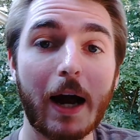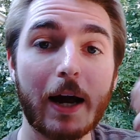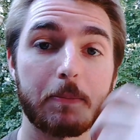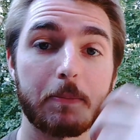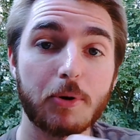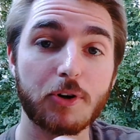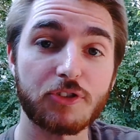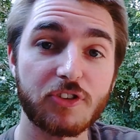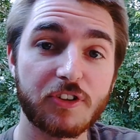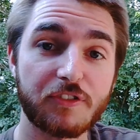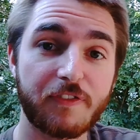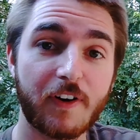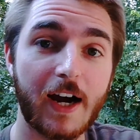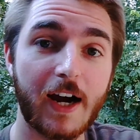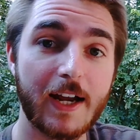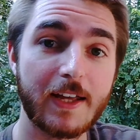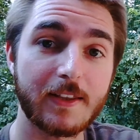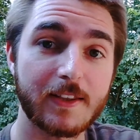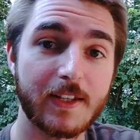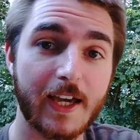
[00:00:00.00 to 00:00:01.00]
personally
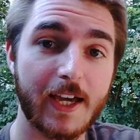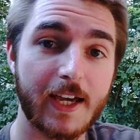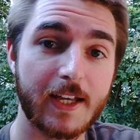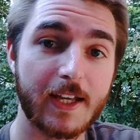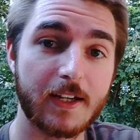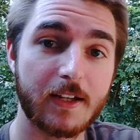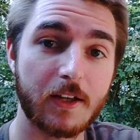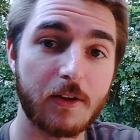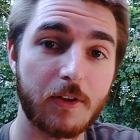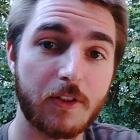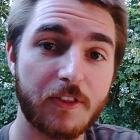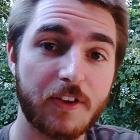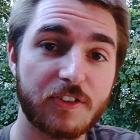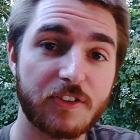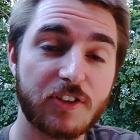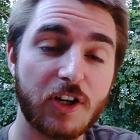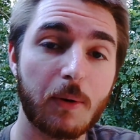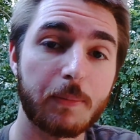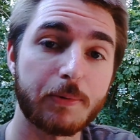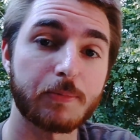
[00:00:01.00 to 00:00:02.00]
find that
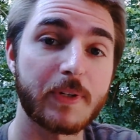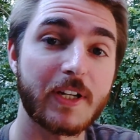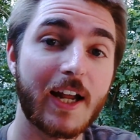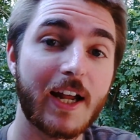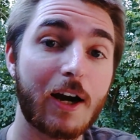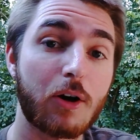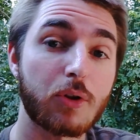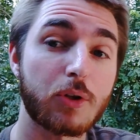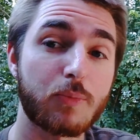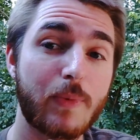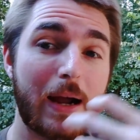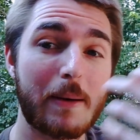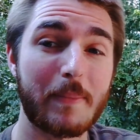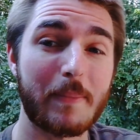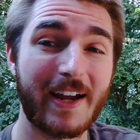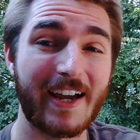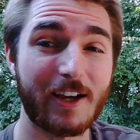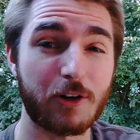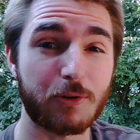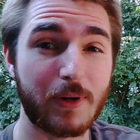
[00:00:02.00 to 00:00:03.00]
this helps me not only wrap
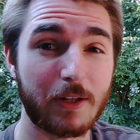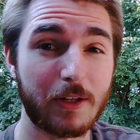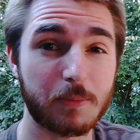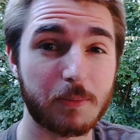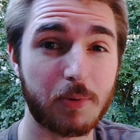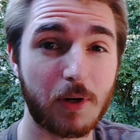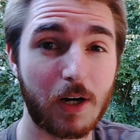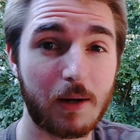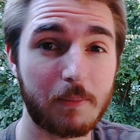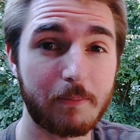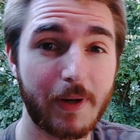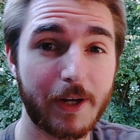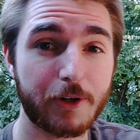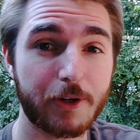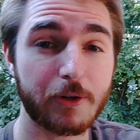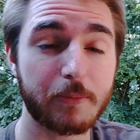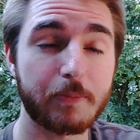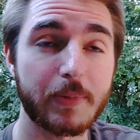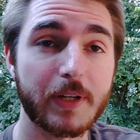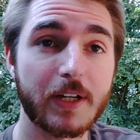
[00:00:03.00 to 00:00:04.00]
my head around the problem
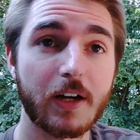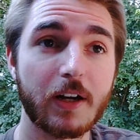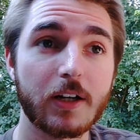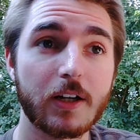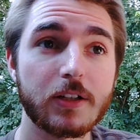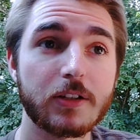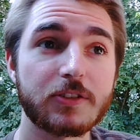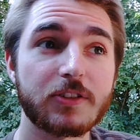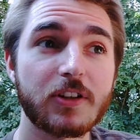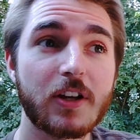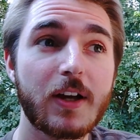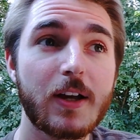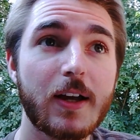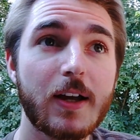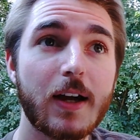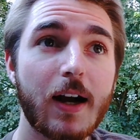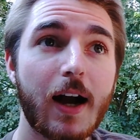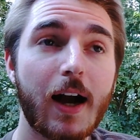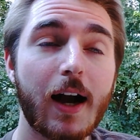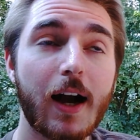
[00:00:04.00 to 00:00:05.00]
better, because
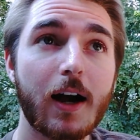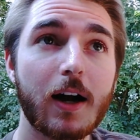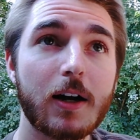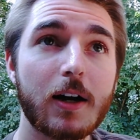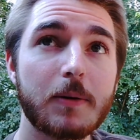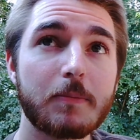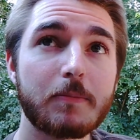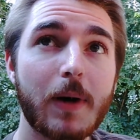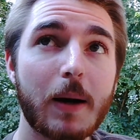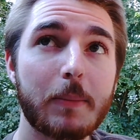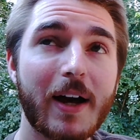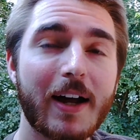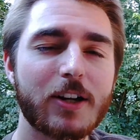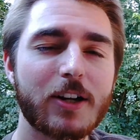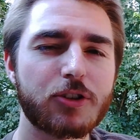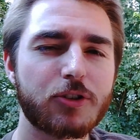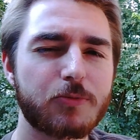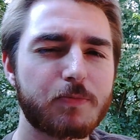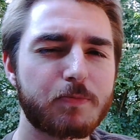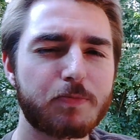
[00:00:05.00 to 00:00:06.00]
um, I'm not
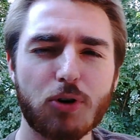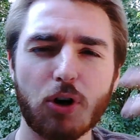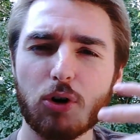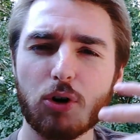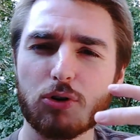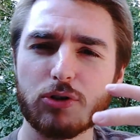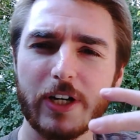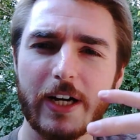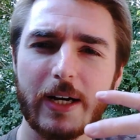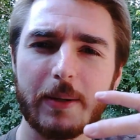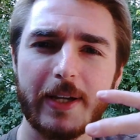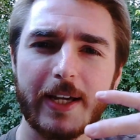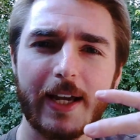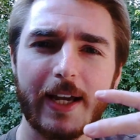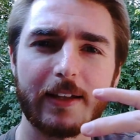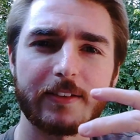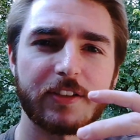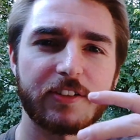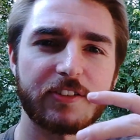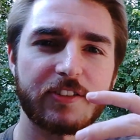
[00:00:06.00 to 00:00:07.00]
programming
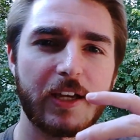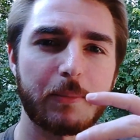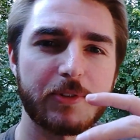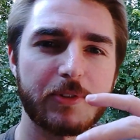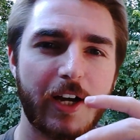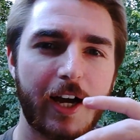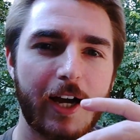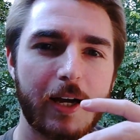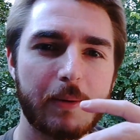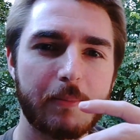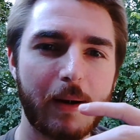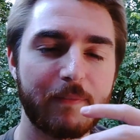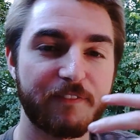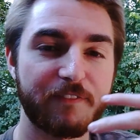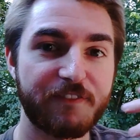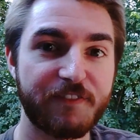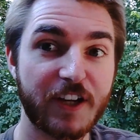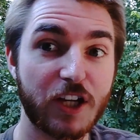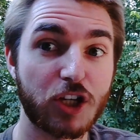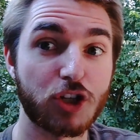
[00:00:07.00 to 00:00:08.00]
at the same time I'm
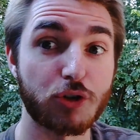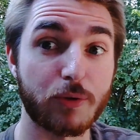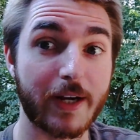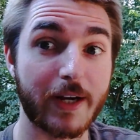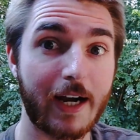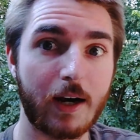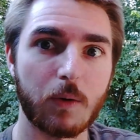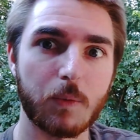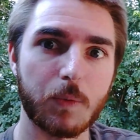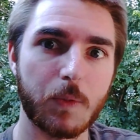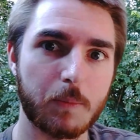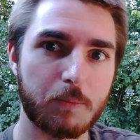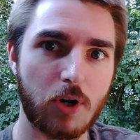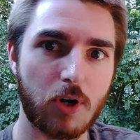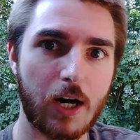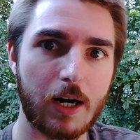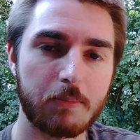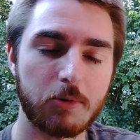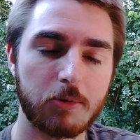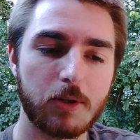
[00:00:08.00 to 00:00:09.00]
figuring out the
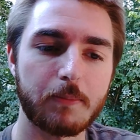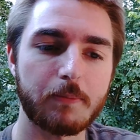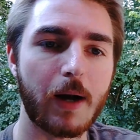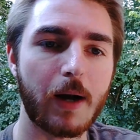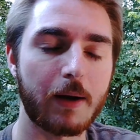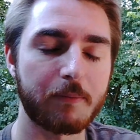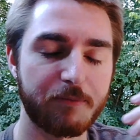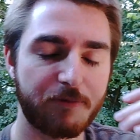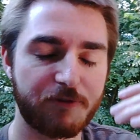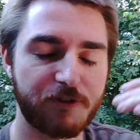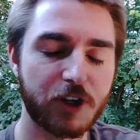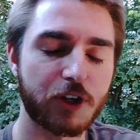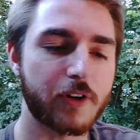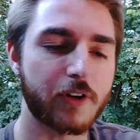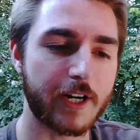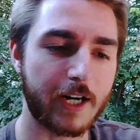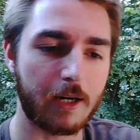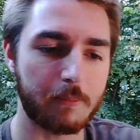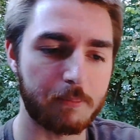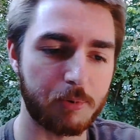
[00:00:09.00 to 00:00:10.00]
problem. I'm
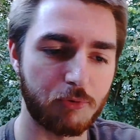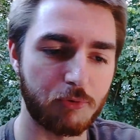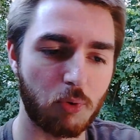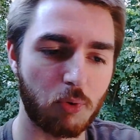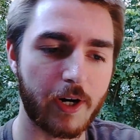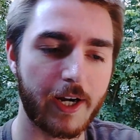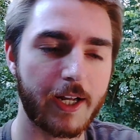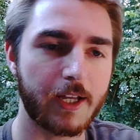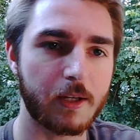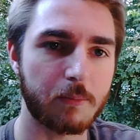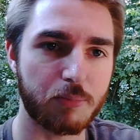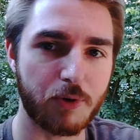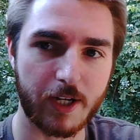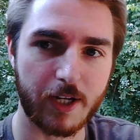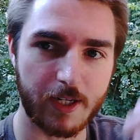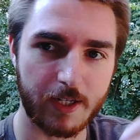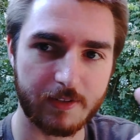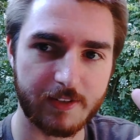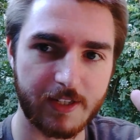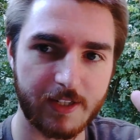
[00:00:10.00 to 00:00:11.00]
figuring it out beforehand,
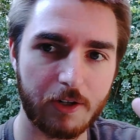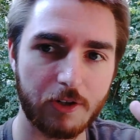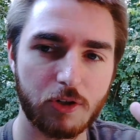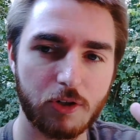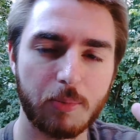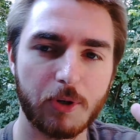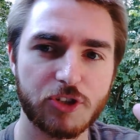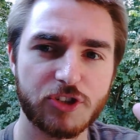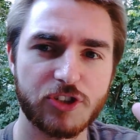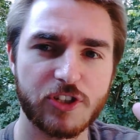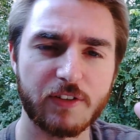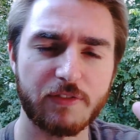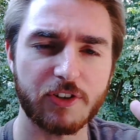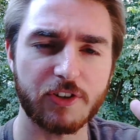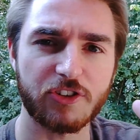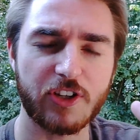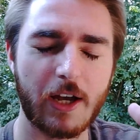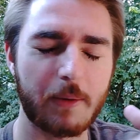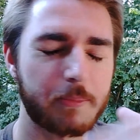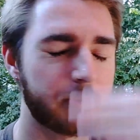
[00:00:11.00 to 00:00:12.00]
breaking it down into a bunch of different
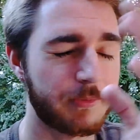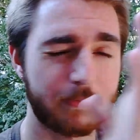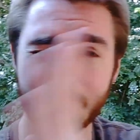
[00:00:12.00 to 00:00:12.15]
steps.